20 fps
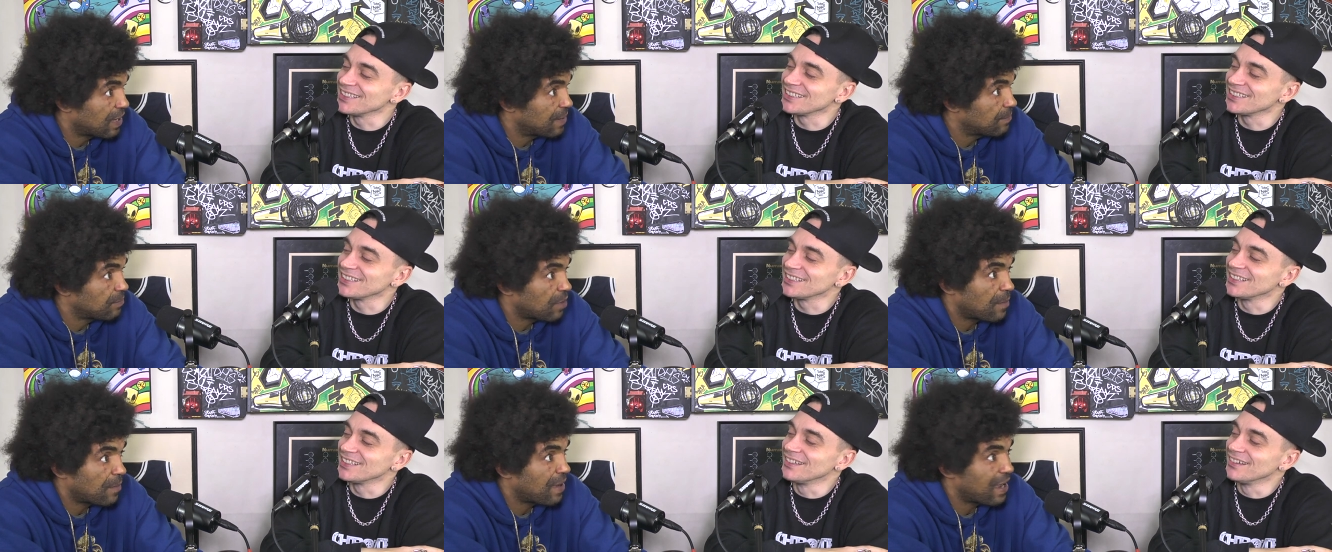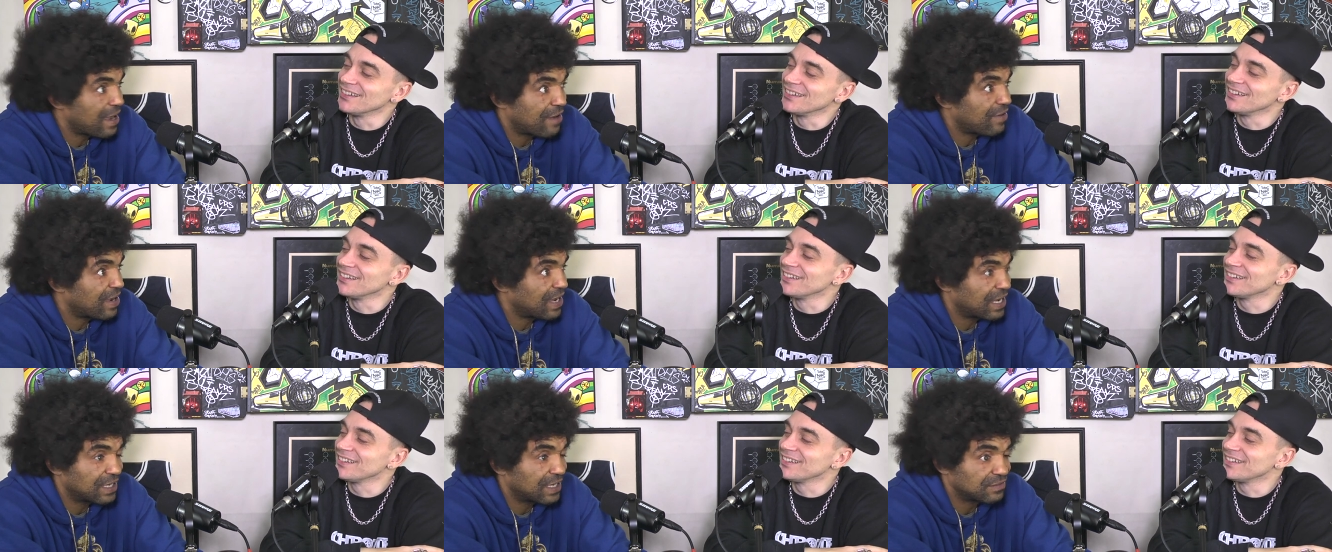Speaker 1: I am, no matter
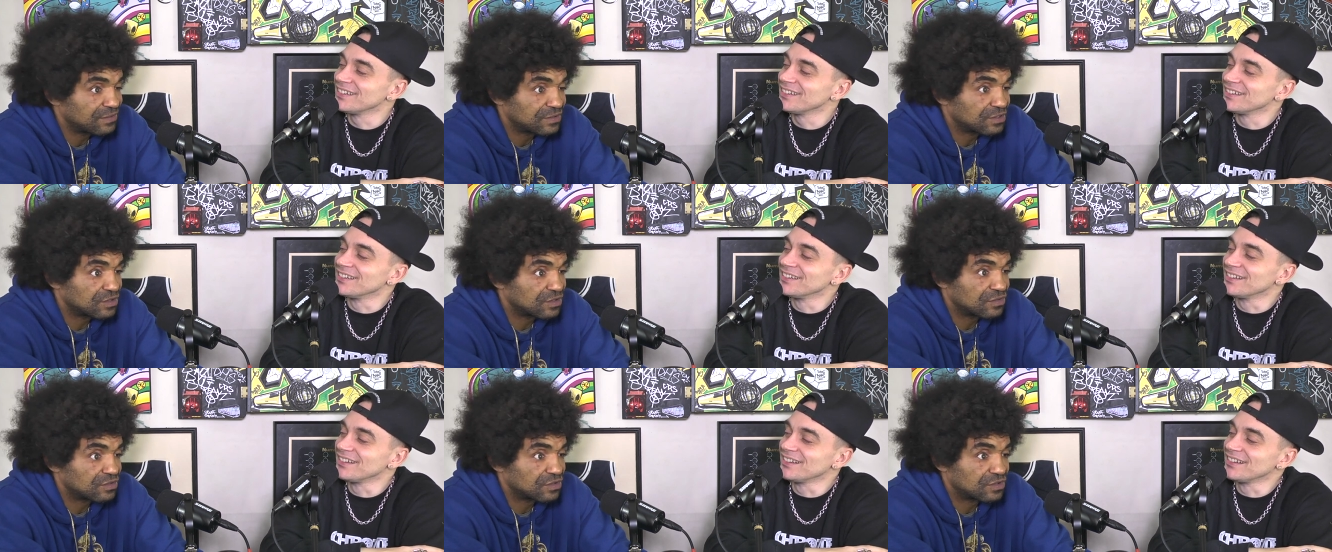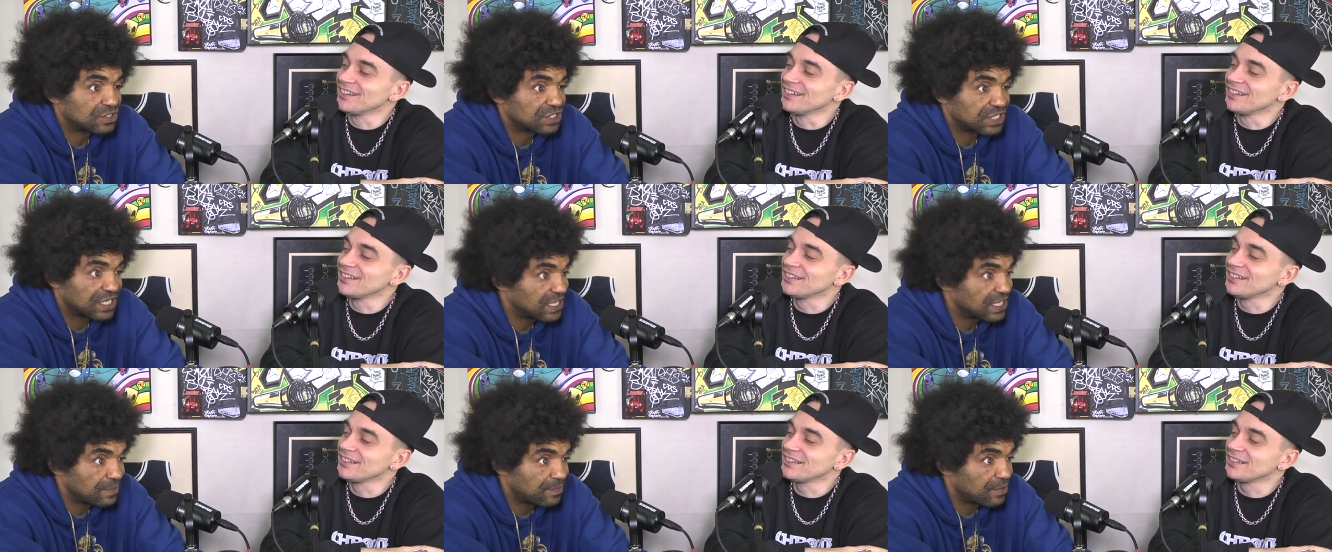how
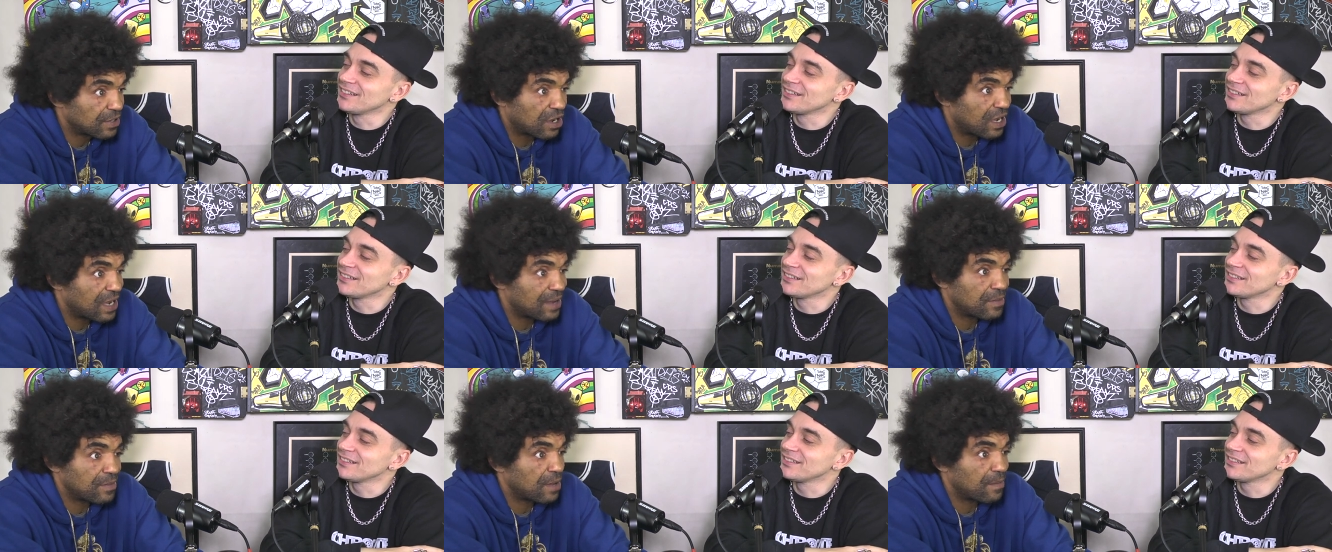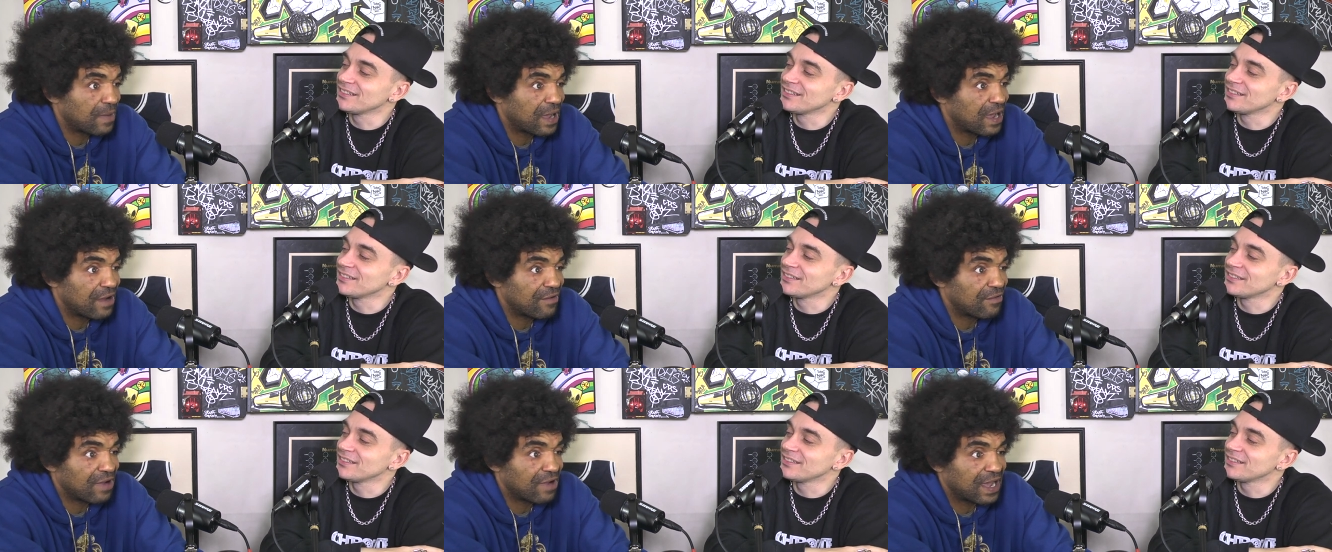sleepy I am, no
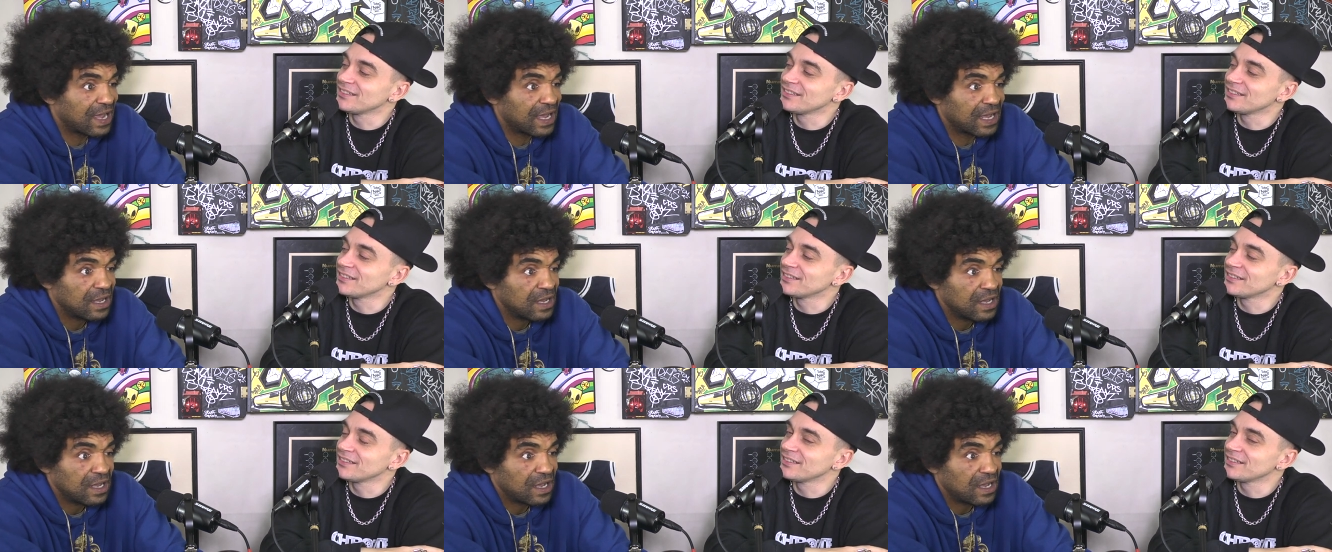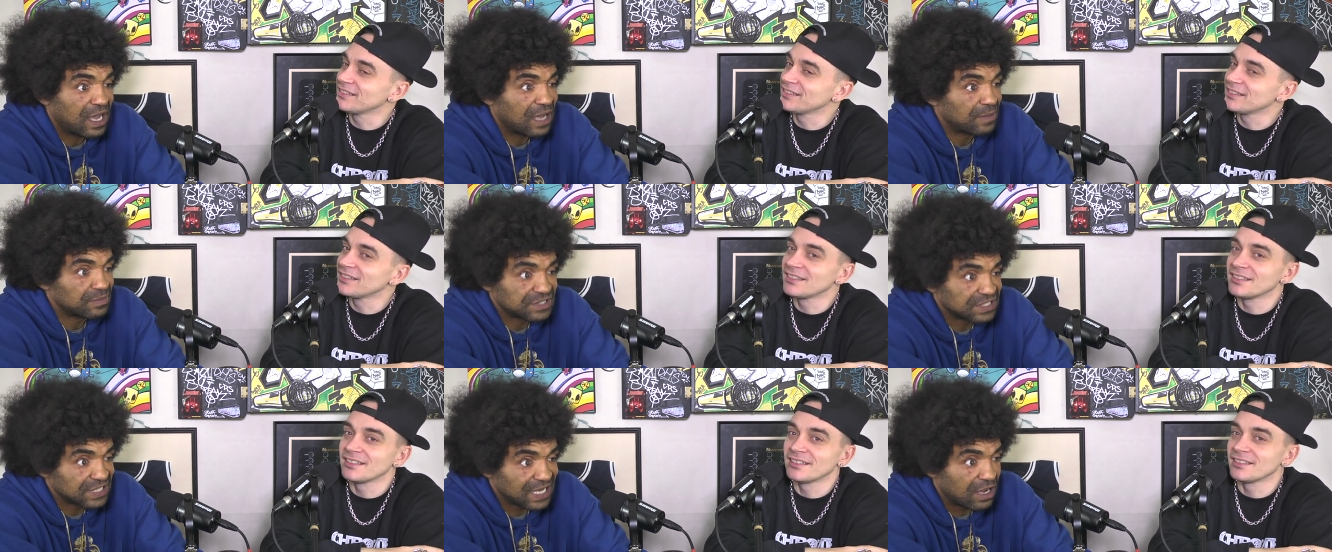matter how
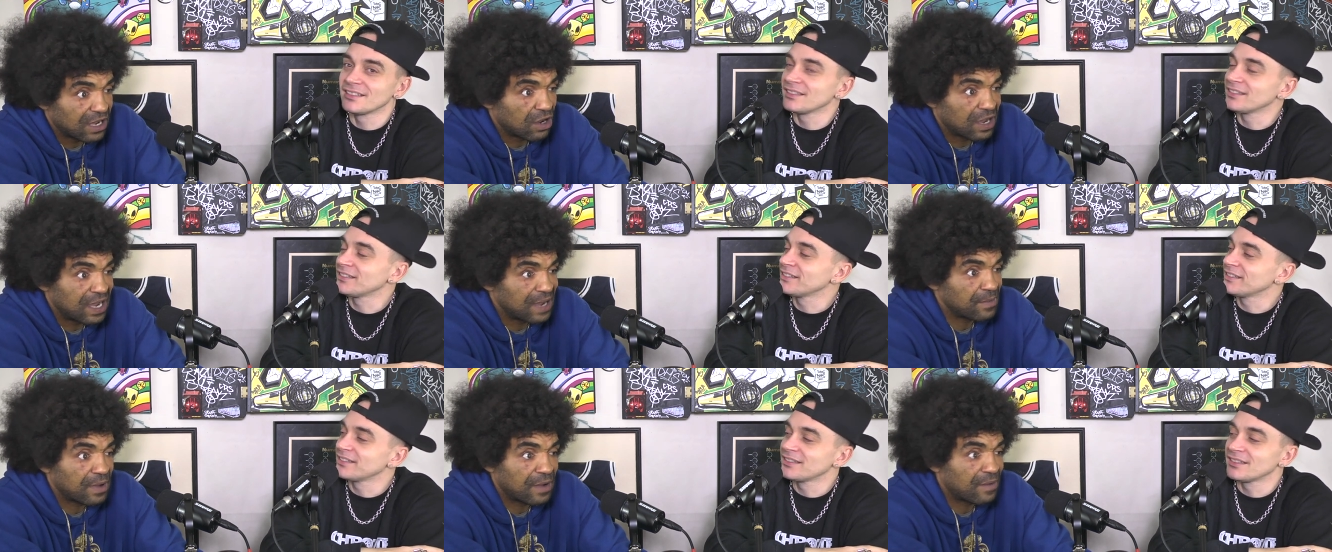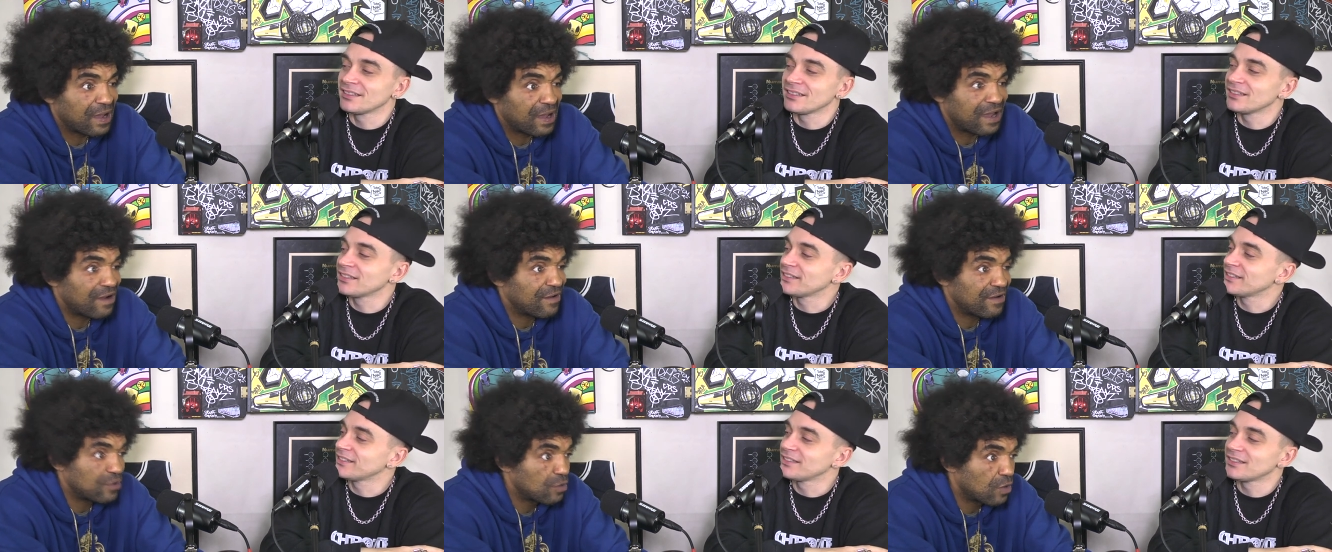upset I am, no
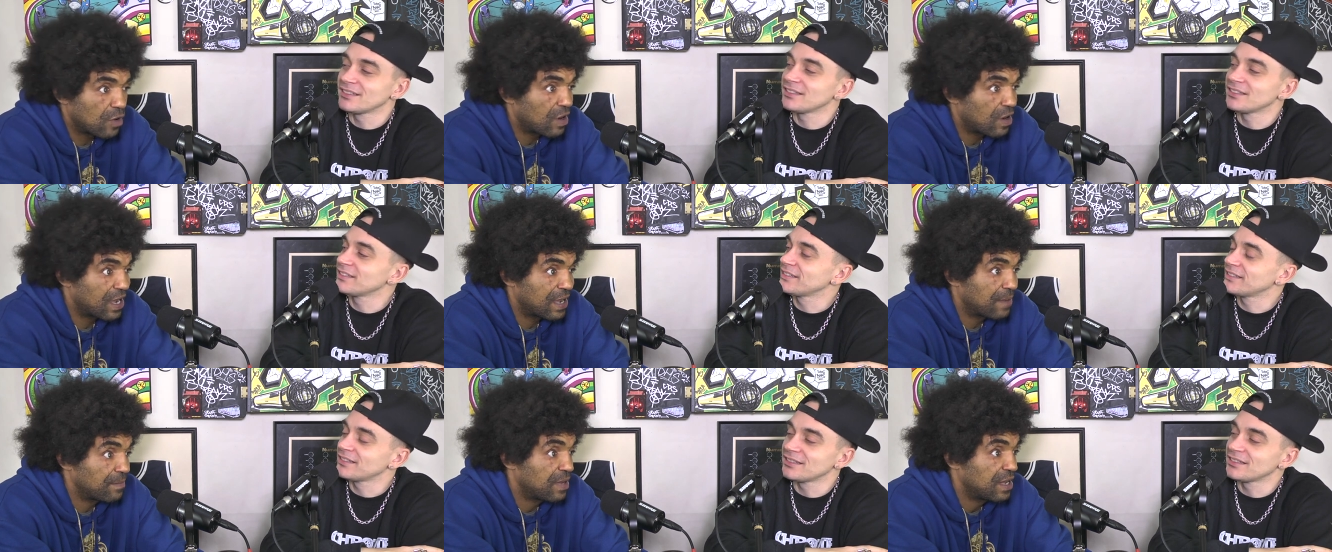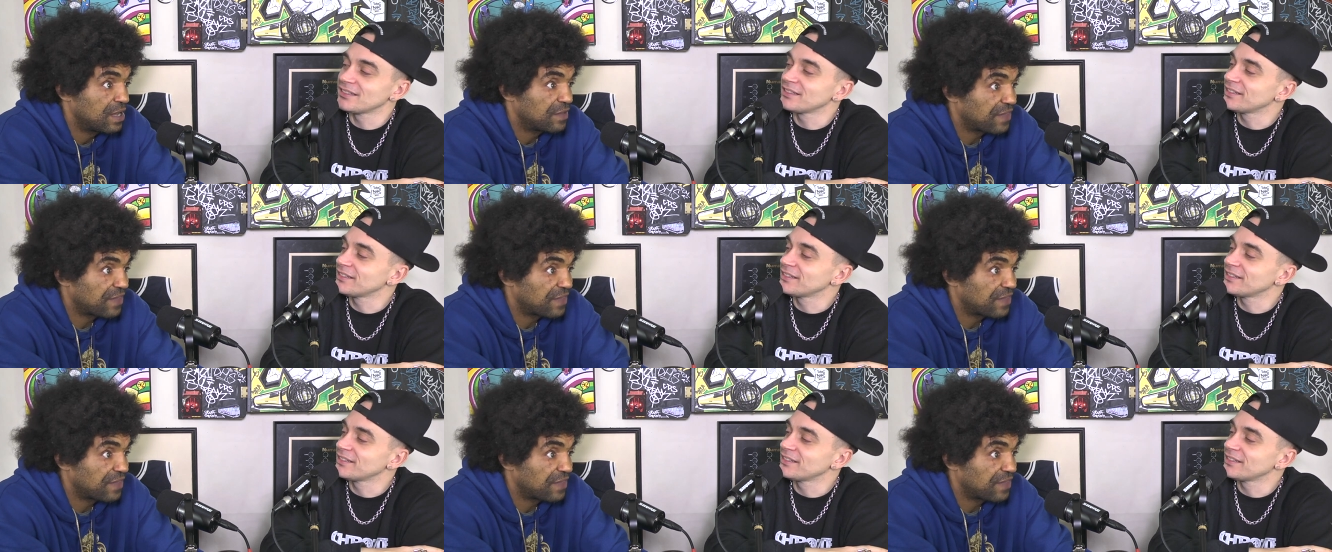matter who I am,